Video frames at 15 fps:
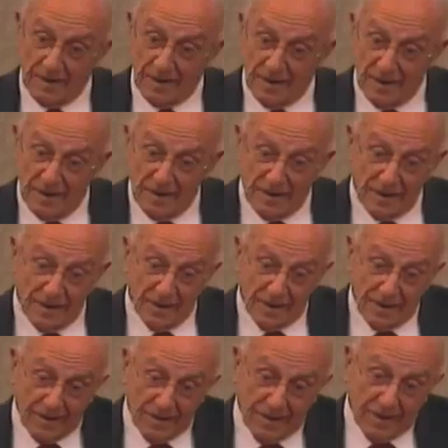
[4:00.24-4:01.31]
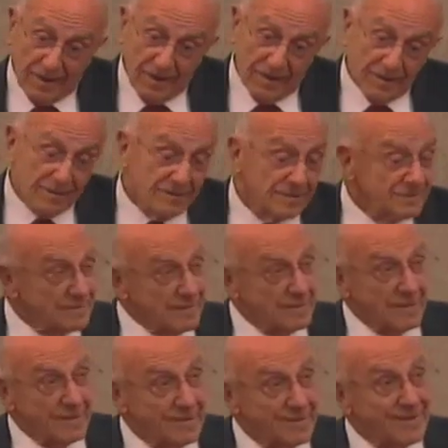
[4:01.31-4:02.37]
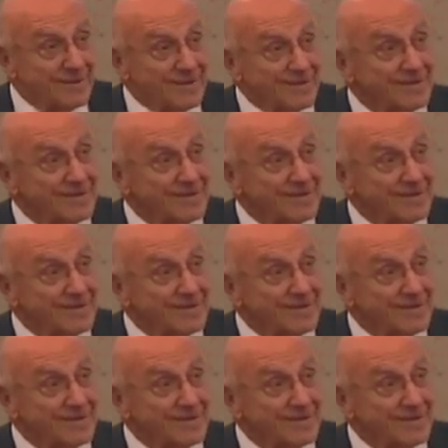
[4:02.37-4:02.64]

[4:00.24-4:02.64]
(silence)